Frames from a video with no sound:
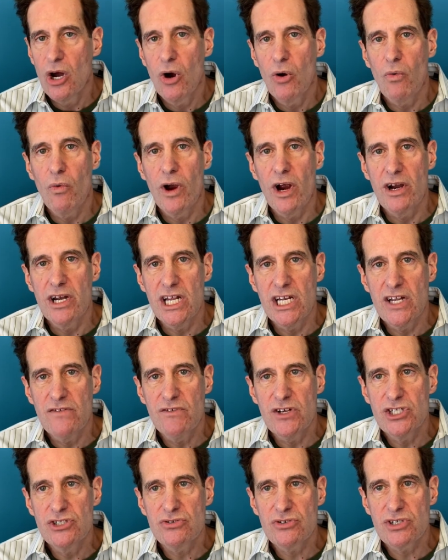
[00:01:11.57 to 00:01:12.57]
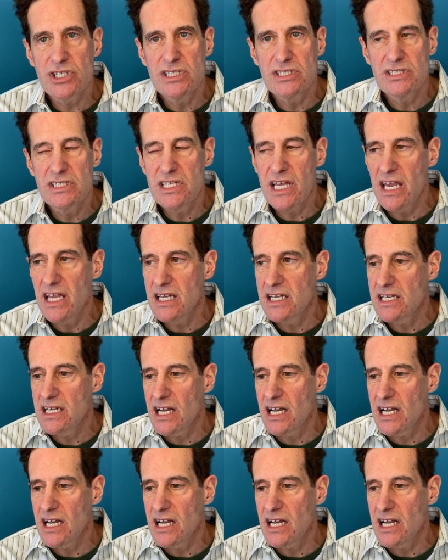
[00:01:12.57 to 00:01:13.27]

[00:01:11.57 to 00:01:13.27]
where an individual can take